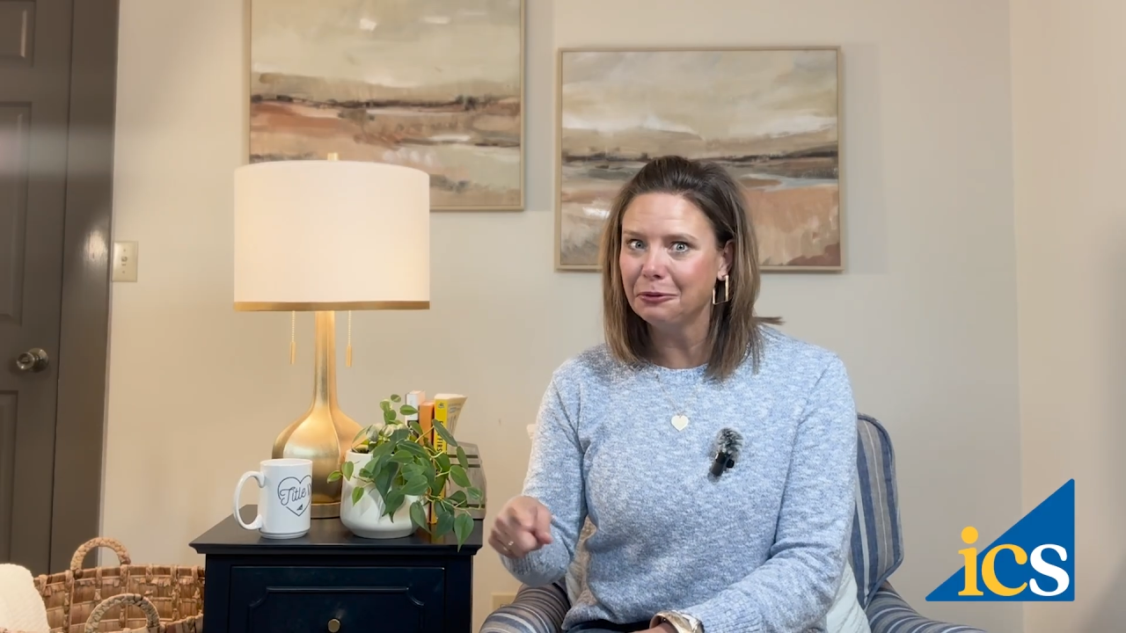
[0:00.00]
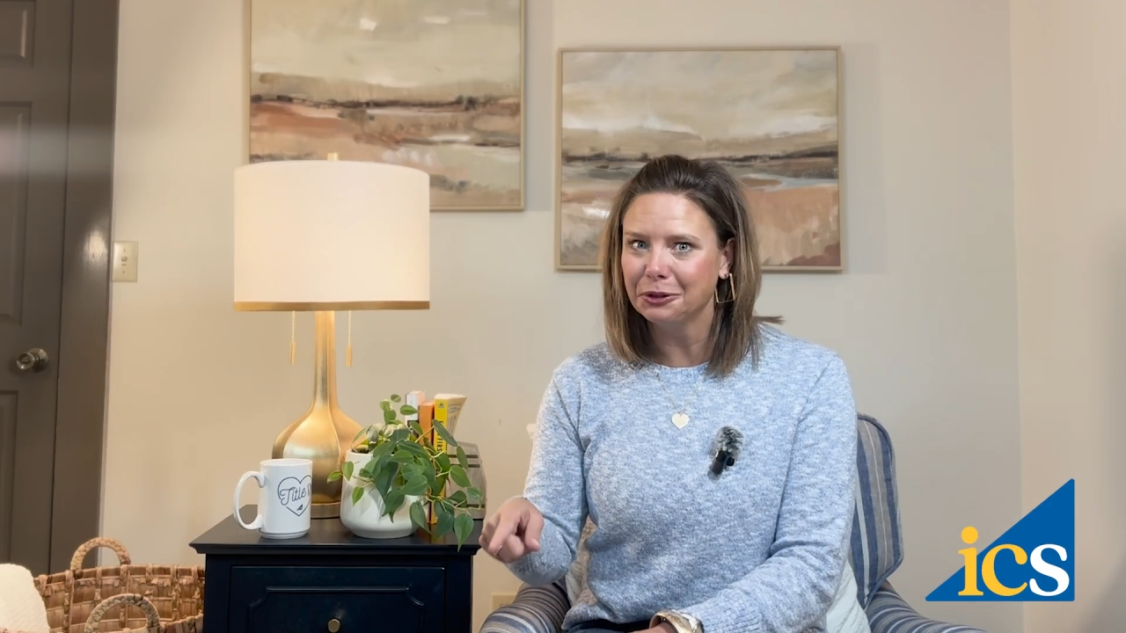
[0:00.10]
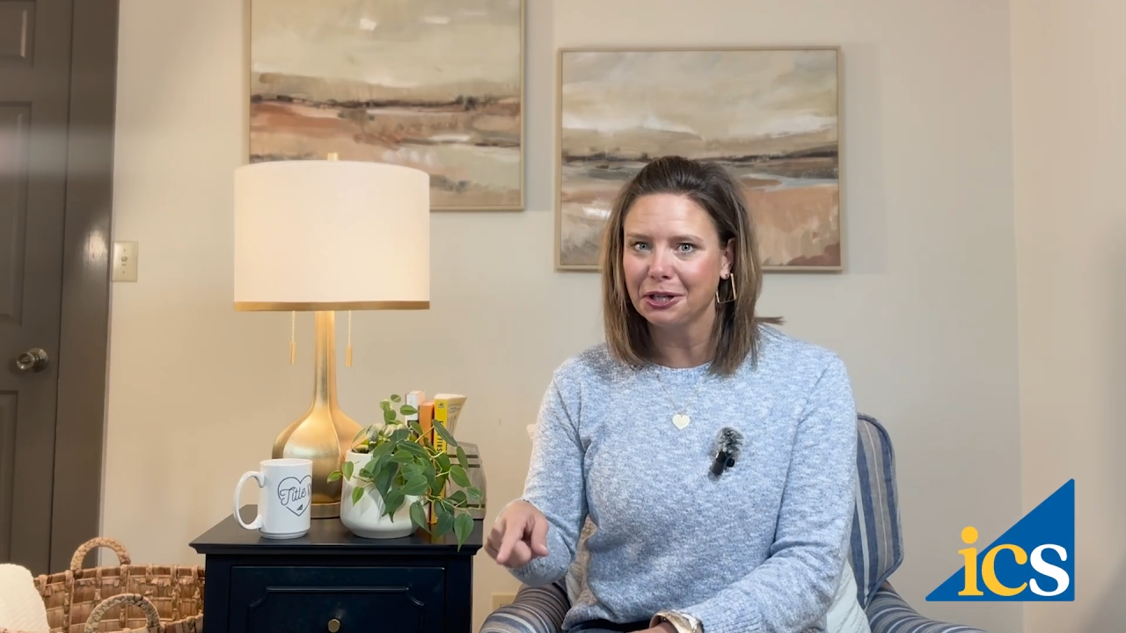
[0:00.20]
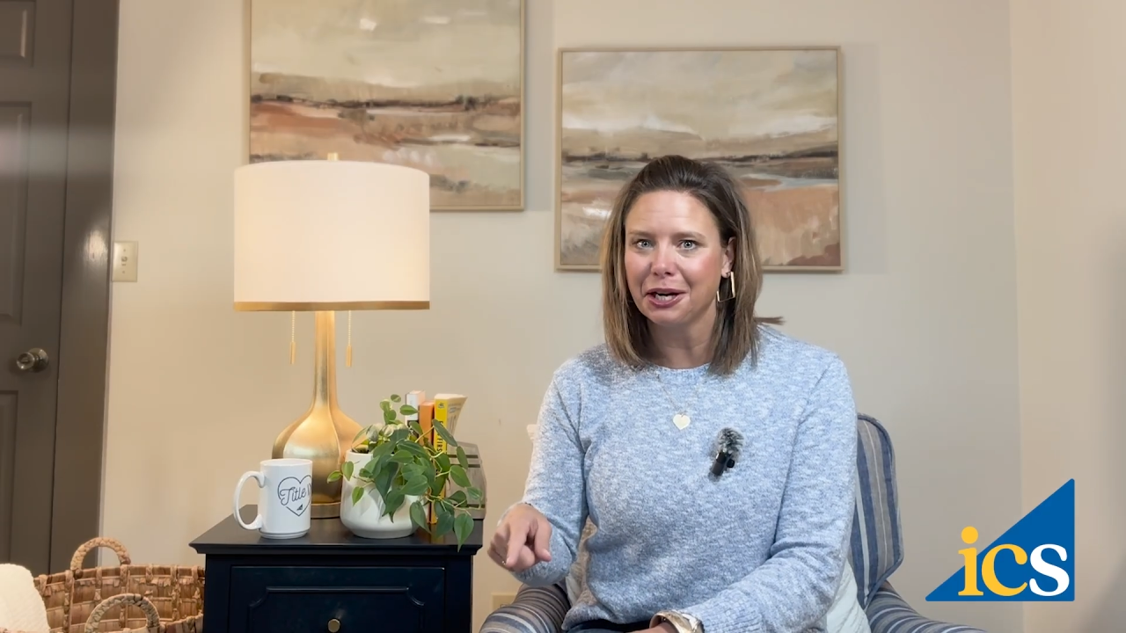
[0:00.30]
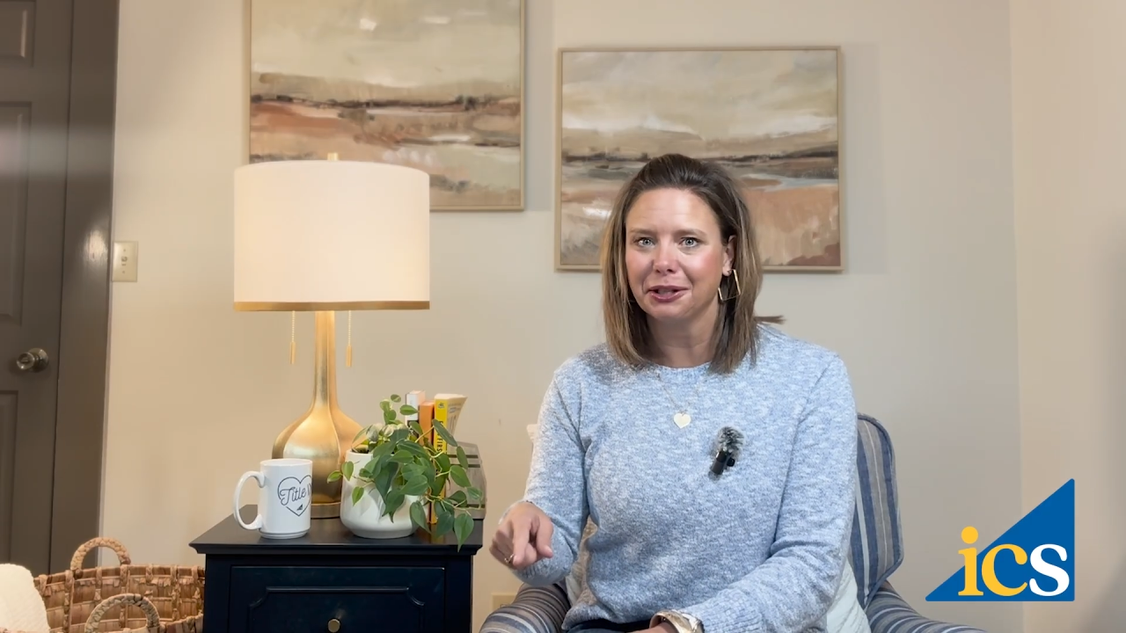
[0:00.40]
we'll
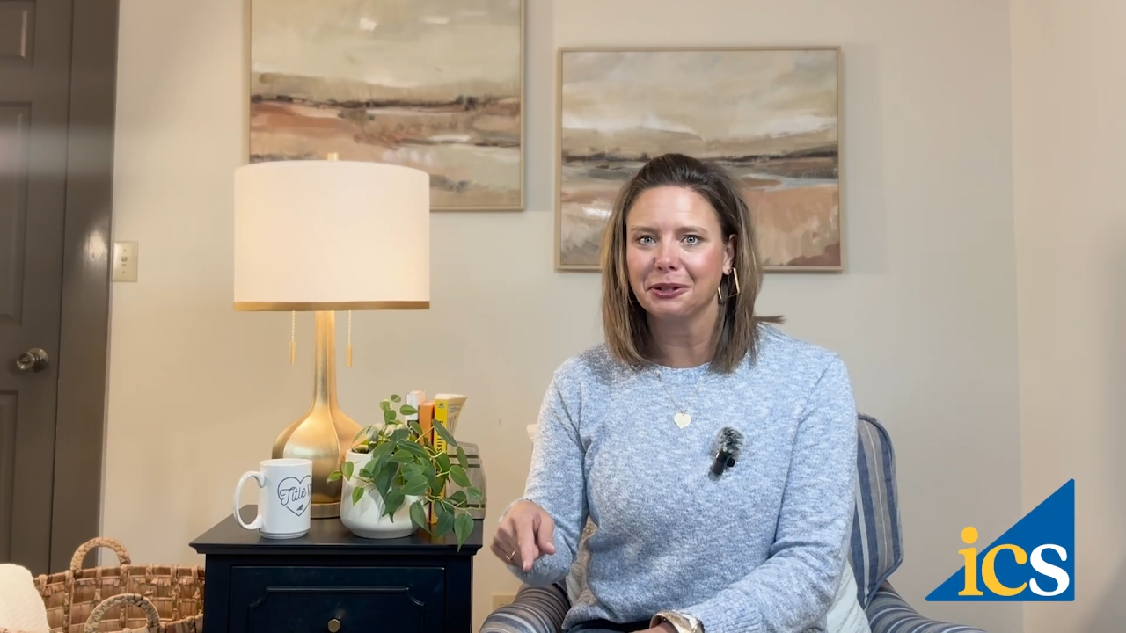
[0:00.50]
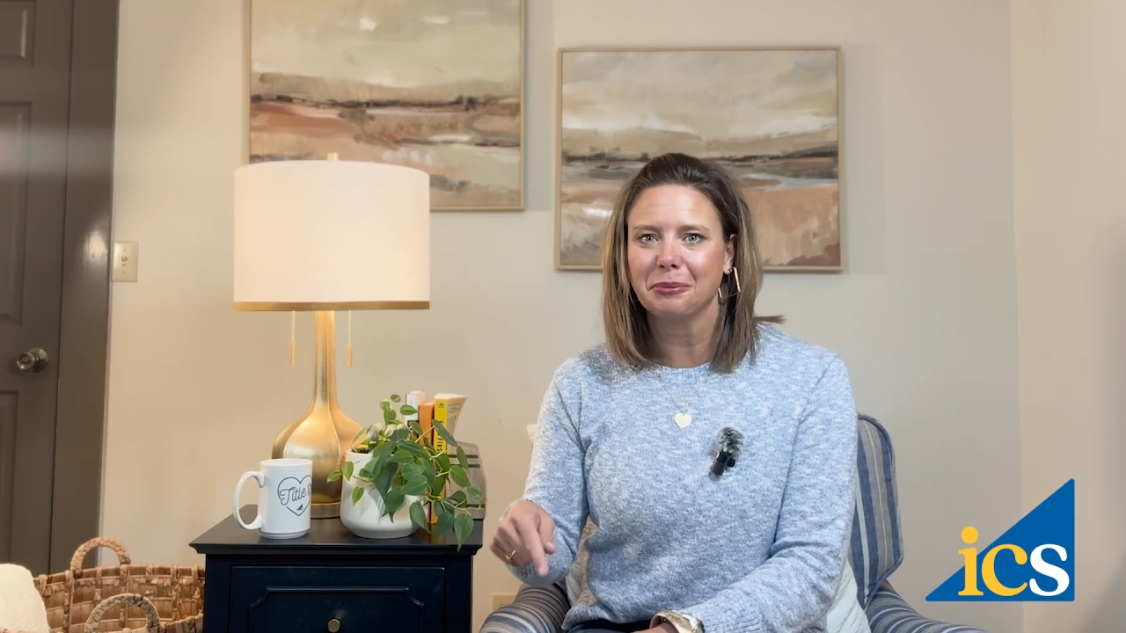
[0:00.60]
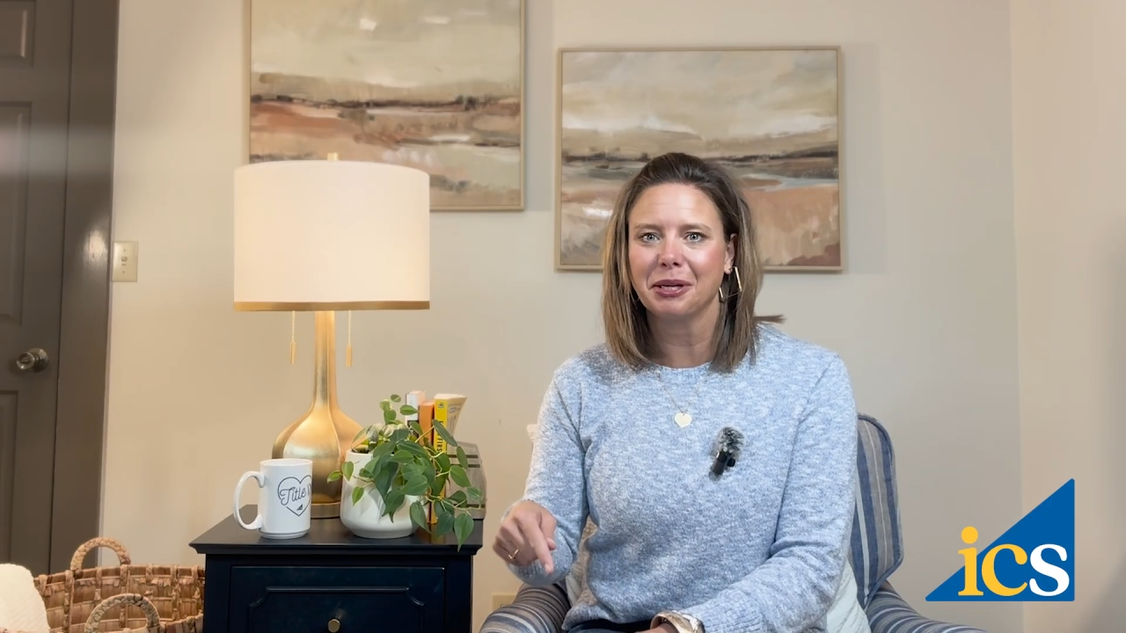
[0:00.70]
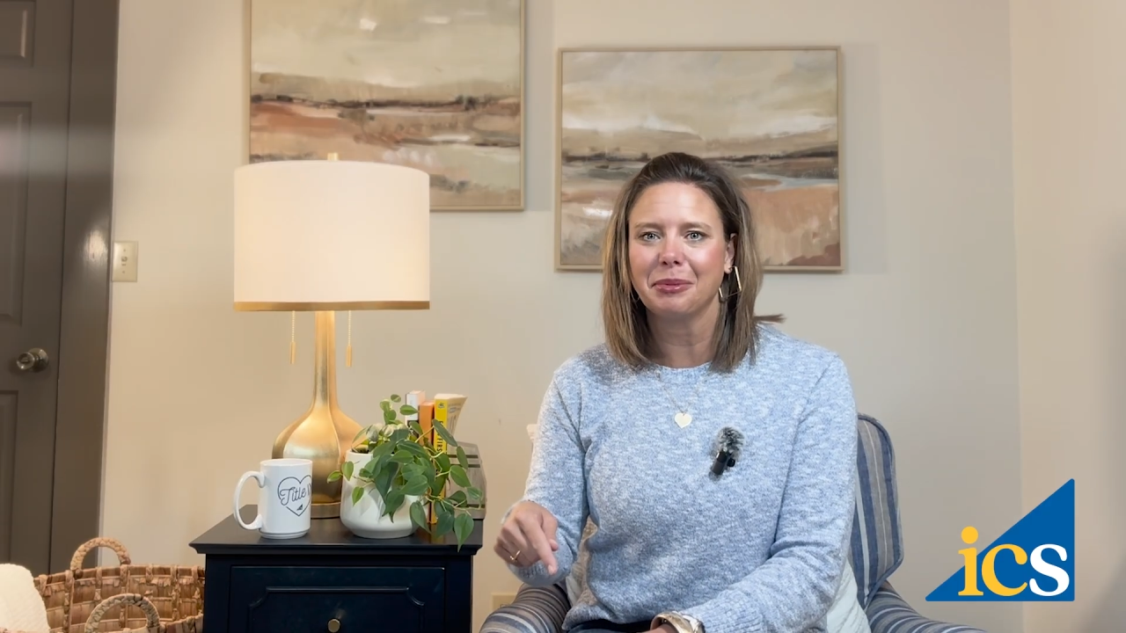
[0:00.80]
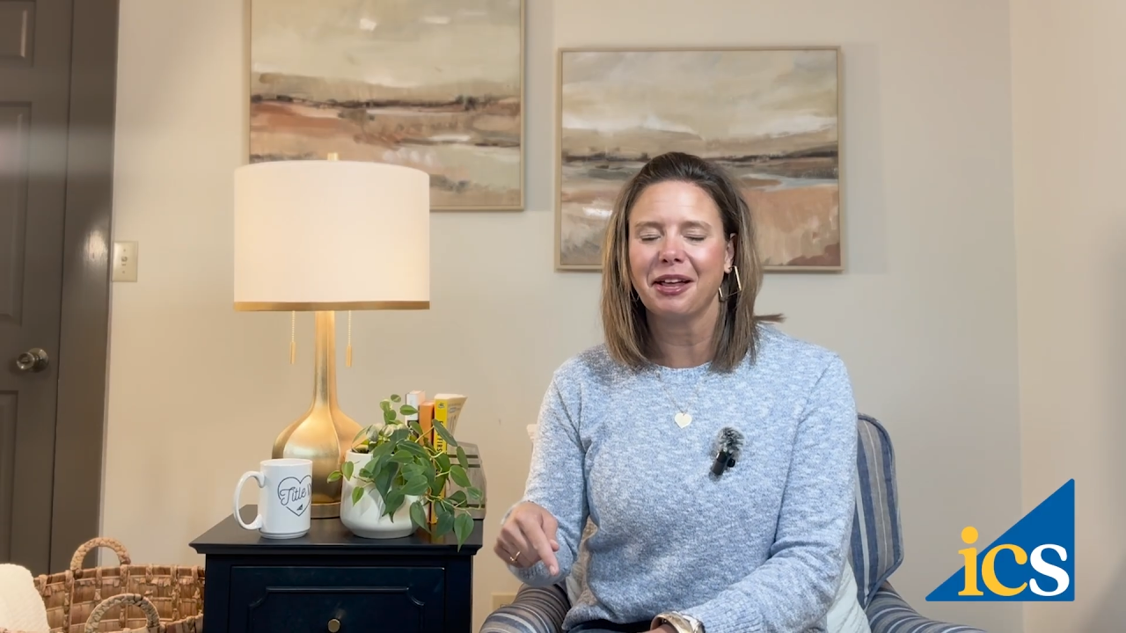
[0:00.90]
talk a little
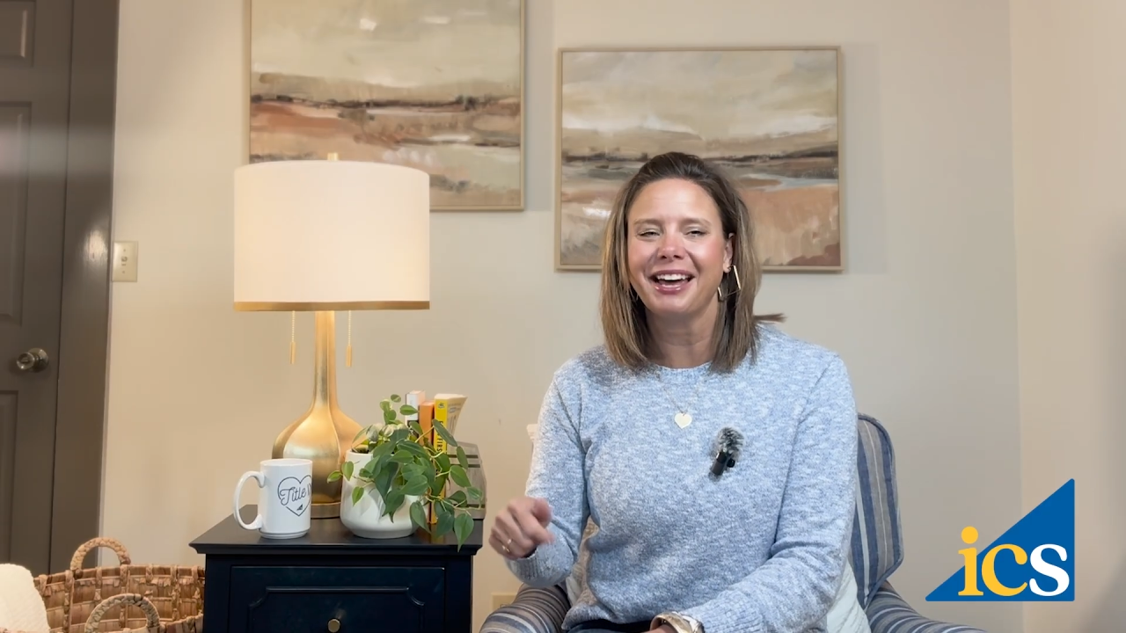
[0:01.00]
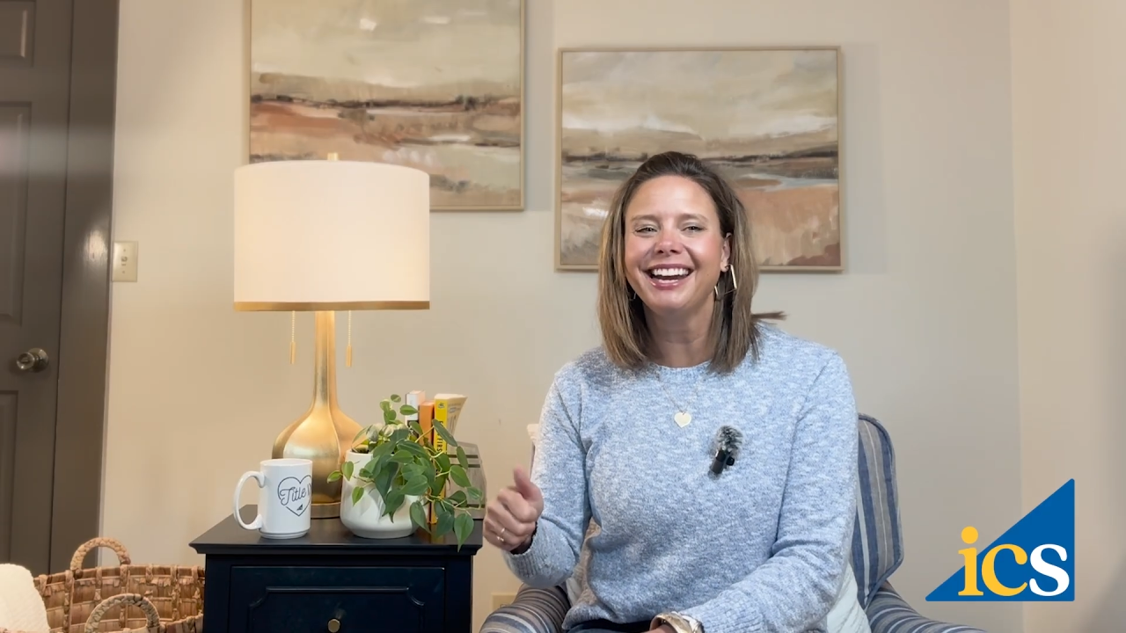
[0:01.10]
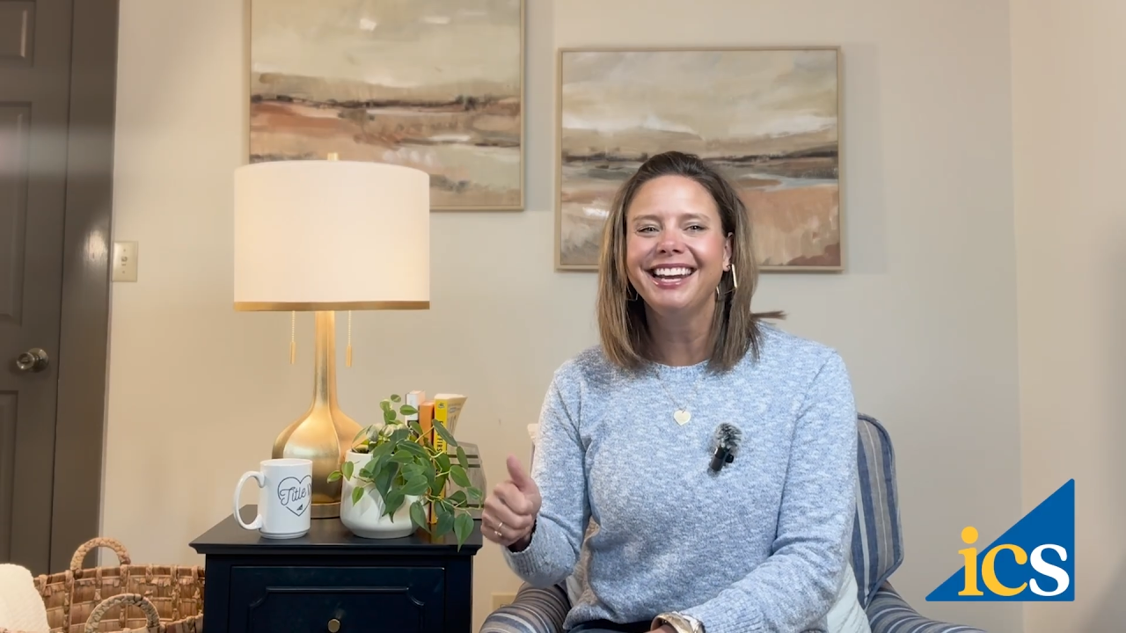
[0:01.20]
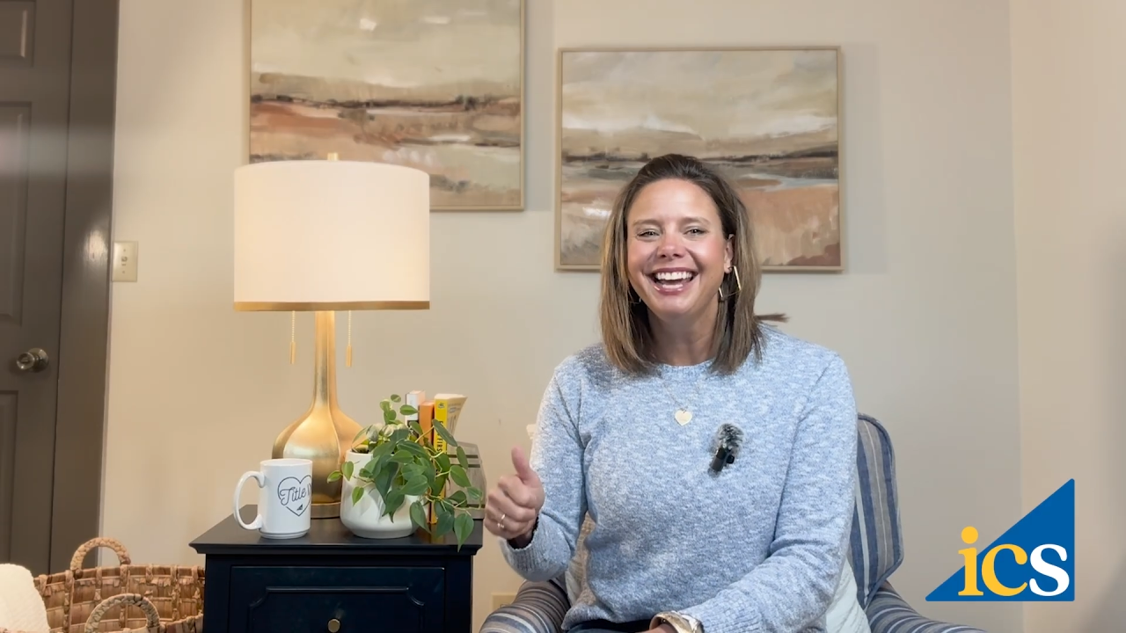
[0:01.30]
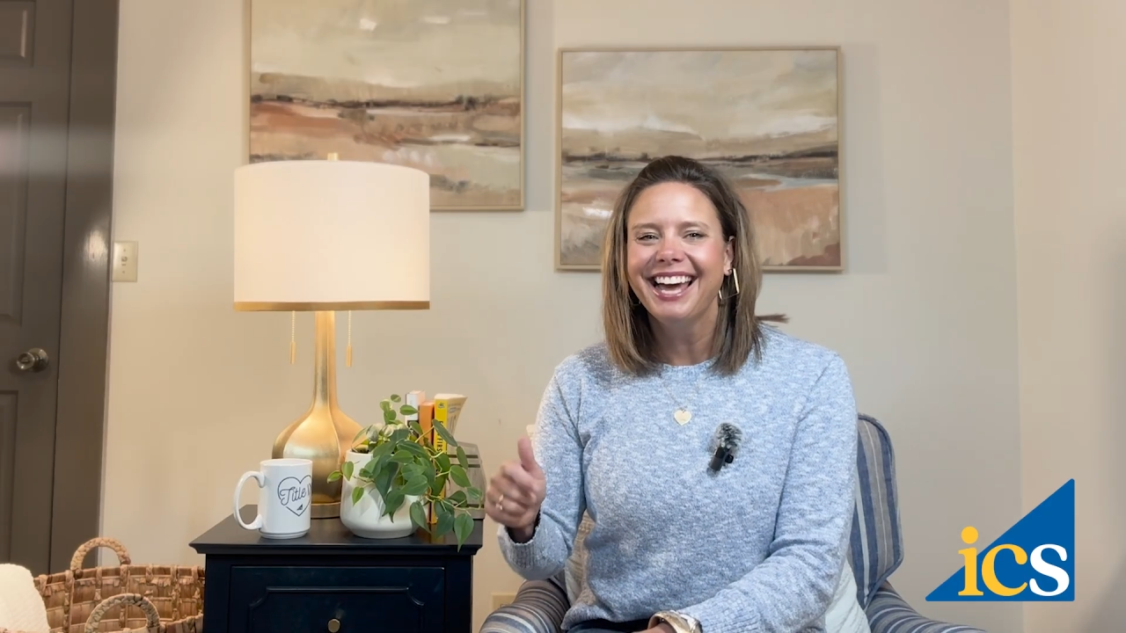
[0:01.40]
bit about that.